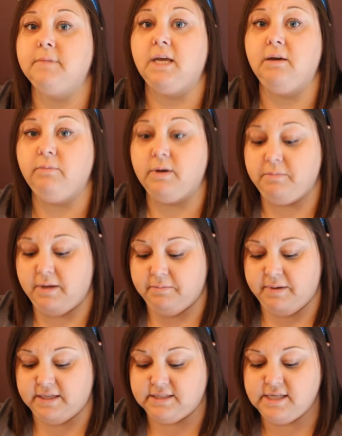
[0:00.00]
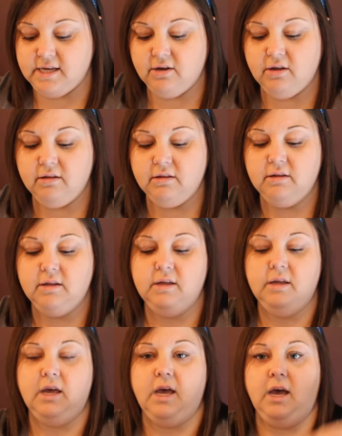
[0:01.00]
it wouldn't be a big deal.
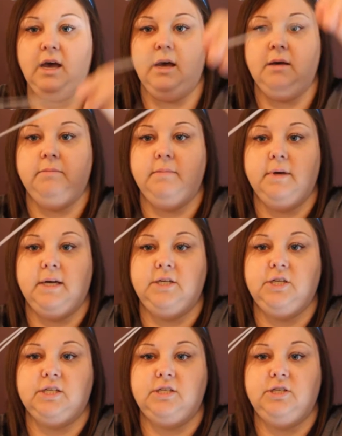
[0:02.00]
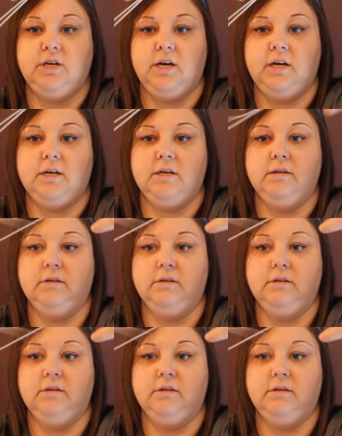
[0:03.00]
I just took